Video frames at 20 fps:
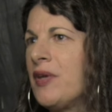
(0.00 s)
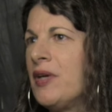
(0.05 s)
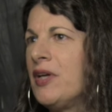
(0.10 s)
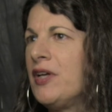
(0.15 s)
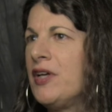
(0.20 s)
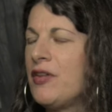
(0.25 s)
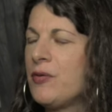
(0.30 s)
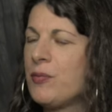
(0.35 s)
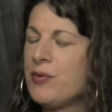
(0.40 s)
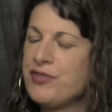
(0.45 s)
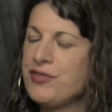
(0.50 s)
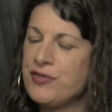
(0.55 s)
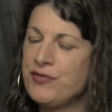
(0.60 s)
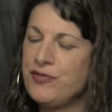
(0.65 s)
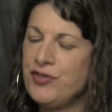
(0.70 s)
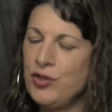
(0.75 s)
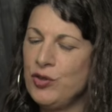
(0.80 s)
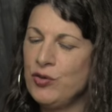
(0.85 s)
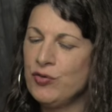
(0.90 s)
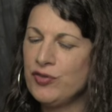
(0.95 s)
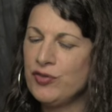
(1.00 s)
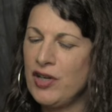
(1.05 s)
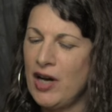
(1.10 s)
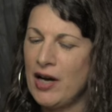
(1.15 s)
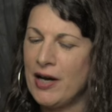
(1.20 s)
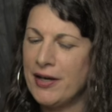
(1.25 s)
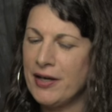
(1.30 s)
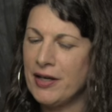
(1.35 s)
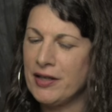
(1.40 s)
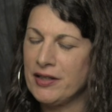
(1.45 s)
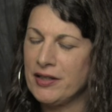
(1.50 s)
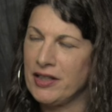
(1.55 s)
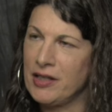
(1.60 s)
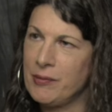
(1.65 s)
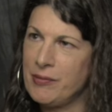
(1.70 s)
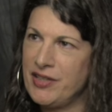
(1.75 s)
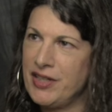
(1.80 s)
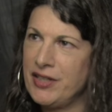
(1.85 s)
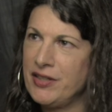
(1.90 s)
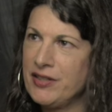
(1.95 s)
In other words, if you've got a
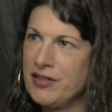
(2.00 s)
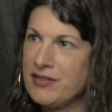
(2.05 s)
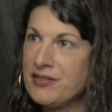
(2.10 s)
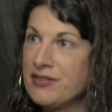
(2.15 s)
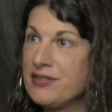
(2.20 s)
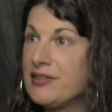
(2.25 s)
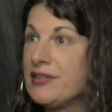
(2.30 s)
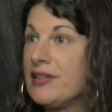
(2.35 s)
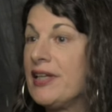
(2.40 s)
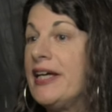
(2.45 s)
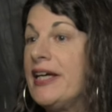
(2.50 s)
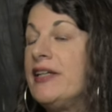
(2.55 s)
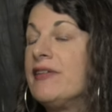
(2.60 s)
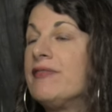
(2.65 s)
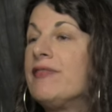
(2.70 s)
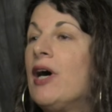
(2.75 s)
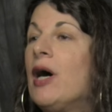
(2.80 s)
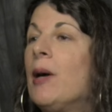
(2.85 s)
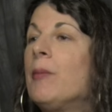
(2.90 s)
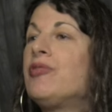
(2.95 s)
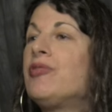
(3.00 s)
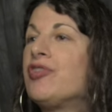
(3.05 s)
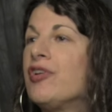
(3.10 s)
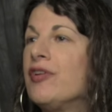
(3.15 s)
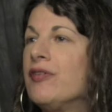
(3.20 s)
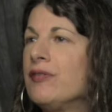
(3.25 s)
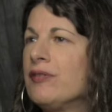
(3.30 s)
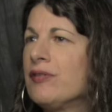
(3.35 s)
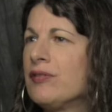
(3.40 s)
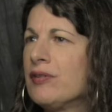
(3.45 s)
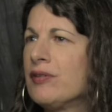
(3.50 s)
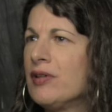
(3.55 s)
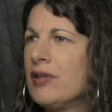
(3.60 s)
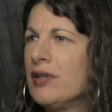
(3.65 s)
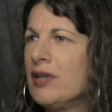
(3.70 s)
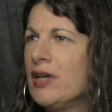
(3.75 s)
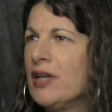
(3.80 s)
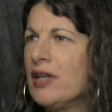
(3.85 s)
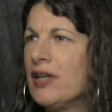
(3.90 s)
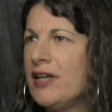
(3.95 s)
limited slate of options,
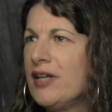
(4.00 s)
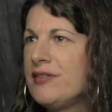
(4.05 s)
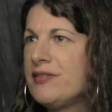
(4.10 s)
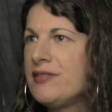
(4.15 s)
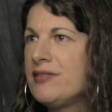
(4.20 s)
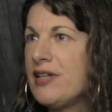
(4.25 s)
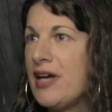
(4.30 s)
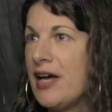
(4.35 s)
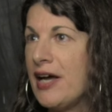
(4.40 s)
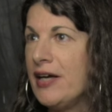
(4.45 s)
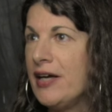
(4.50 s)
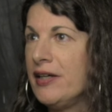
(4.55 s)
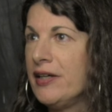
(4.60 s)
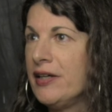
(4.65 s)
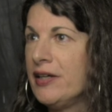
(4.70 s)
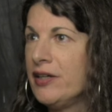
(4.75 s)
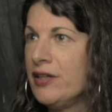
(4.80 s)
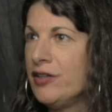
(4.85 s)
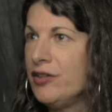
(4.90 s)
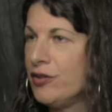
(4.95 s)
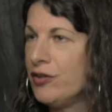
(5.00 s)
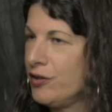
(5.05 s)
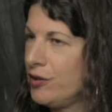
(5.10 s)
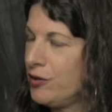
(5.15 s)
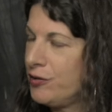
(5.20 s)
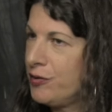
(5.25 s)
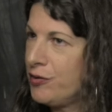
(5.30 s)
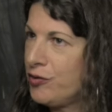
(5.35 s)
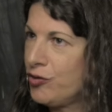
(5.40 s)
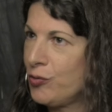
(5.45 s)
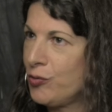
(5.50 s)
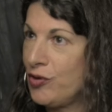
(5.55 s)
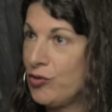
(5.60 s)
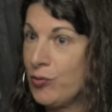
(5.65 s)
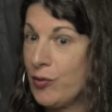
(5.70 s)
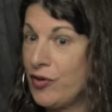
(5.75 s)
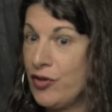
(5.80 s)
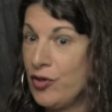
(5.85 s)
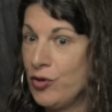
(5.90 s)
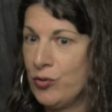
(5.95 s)
let's say you're in a situation
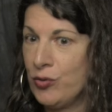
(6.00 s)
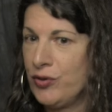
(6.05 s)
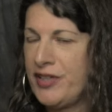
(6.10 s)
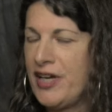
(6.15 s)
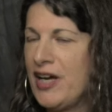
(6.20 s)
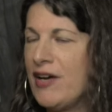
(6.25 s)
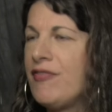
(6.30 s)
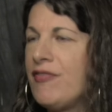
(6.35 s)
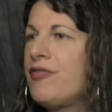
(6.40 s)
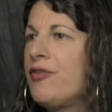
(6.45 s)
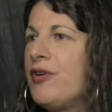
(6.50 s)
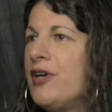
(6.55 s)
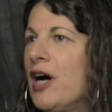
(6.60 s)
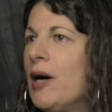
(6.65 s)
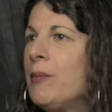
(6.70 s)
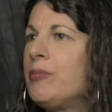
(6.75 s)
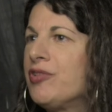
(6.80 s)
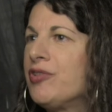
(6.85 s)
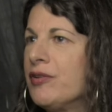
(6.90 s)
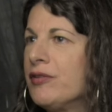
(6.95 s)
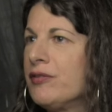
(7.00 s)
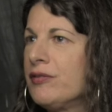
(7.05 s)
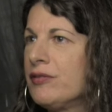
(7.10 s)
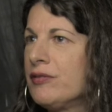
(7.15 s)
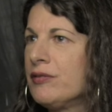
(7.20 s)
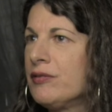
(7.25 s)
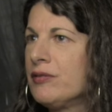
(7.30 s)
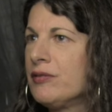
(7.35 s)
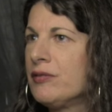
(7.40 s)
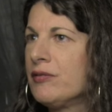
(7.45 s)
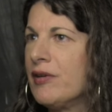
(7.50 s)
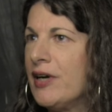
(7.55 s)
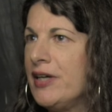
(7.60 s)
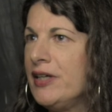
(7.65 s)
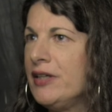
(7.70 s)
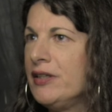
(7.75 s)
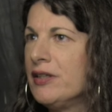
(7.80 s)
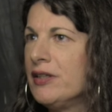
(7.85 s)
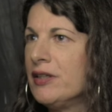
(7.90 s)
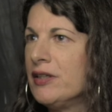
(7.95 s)
where you only have 3 options,
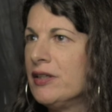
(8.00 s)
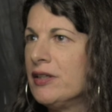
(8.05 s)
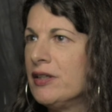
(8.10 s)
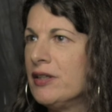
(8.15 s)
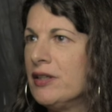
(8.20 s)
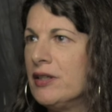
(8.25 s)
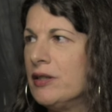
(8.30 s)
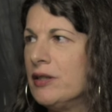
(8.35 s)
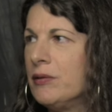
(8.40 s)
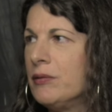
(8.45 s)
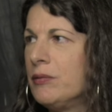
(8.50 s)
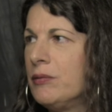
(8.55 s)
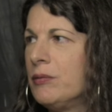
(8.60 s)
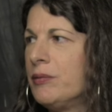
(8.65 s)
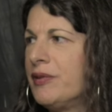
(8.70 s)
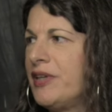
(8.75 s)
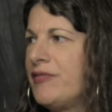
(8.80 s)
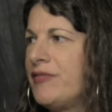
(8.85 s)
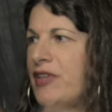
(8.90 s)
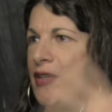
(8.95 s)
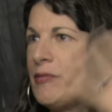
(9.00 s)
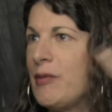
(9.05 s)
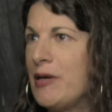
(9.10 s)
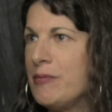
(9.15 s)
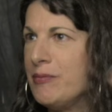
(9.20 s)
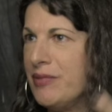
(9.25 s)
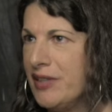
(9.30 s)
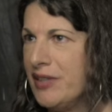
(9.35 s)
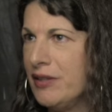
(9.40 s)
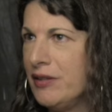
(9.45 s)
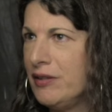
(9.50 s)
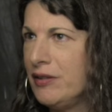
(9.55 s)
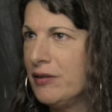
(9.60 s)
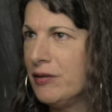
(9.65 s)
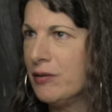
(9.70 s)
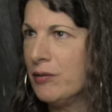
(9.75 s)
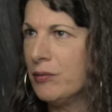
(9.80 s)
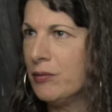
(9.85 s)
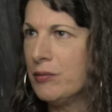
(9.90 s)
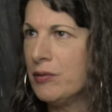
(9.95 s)
right? Whatever they might be, you
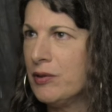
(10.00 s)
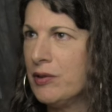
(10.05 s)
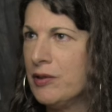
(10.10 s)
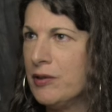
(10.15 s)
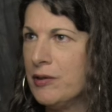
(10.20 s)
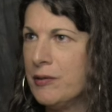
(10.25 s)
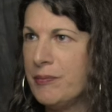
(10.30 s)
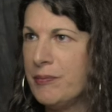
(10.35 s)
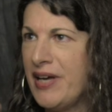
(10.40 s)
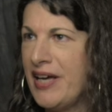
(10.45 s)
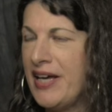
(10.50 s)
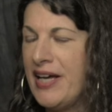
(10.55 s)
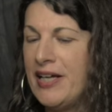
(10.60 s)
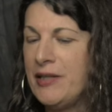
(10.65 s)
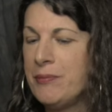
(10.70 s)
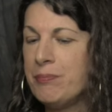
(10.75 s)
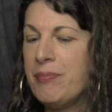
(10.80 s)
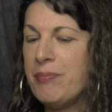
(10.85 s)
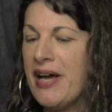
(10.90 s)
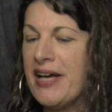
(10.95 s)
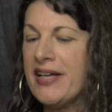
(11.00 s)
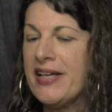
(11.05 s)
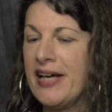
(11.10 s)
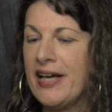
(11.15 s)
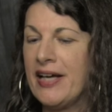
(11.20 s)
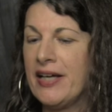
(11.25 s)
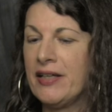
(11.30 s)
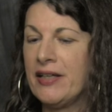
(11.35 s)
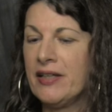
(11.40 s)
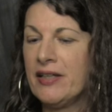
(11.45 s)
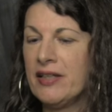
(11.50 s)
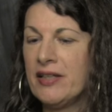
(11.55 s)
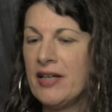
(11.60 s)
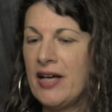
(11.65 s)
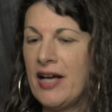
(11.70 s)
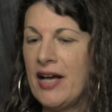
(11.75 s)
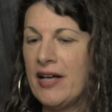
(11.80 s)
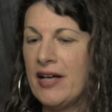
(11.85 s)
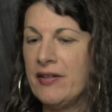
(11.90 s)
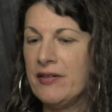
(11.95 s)
know, maid, begging,
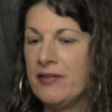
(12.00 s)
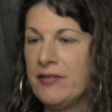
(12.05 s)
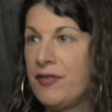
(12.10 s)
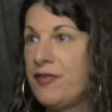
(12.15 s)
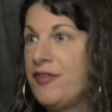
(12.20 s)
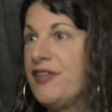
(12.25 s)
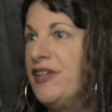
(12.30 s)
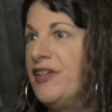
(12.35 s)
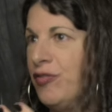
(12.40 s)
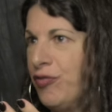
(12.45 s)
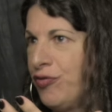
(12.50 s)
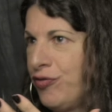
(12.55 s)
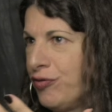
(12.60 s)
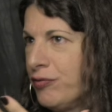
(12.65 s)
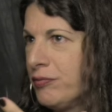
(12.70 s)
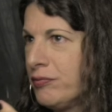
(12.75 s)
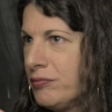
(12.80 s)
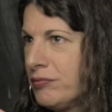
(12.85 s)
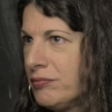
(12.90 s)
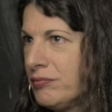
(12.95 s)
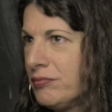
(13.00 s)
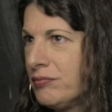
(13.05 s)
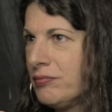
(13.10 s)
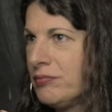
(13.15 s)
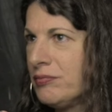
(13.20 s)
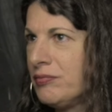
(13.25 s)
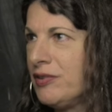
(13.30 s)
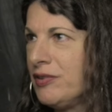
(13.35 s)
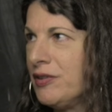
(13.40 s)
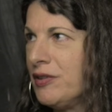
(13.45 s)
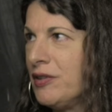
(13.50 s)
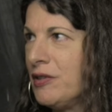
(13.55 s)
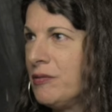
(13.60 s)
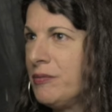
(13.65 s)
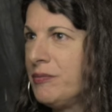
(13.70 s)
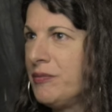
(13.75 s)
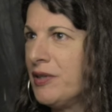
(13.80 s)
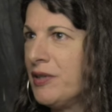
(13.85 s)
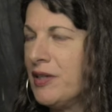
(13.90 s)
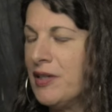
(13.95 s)
and thief, you
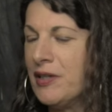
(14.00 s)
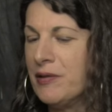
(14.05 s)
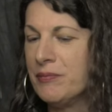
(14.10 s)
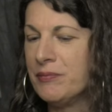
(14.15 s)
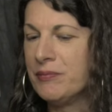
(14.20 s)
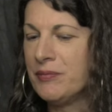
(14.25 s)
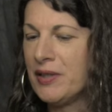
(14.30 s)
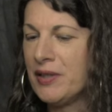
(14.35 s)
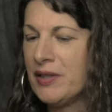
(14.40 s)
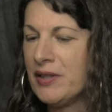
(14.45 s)
know.